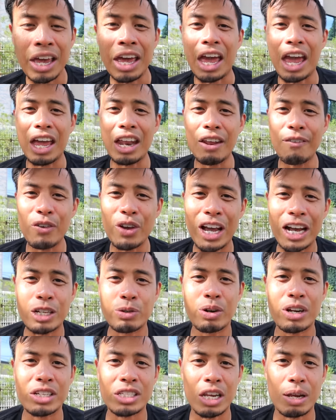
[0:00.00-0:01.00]
And if you guys
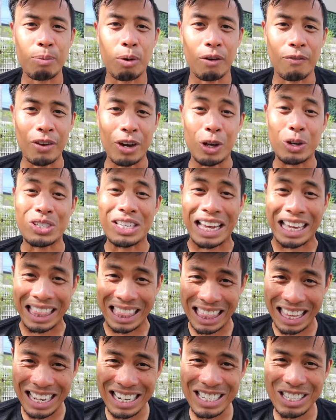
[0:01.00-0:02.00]
want to see more videos like
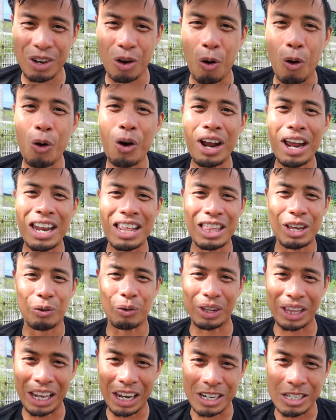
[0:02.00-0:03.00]
this or anything
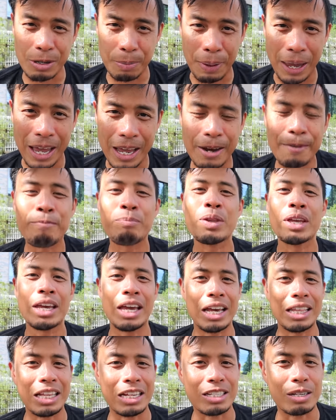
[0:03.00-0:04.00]
related to Japan,
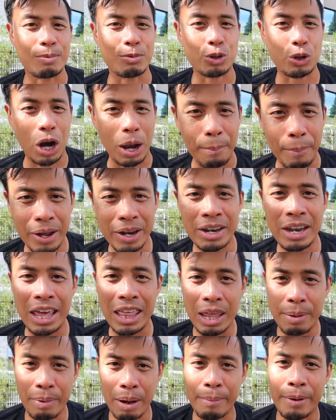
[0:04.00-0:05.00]
hit that subscribe button
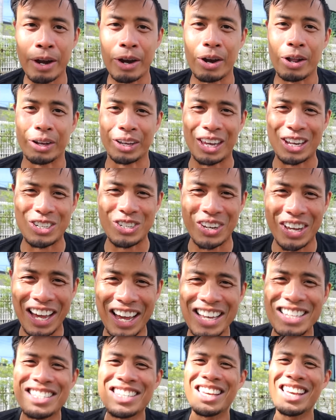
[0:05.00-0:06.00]
and the bell button, and I'll catch you
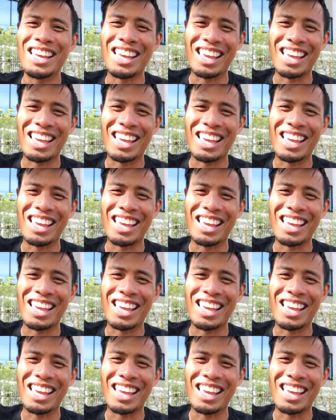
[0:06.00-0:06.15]
guys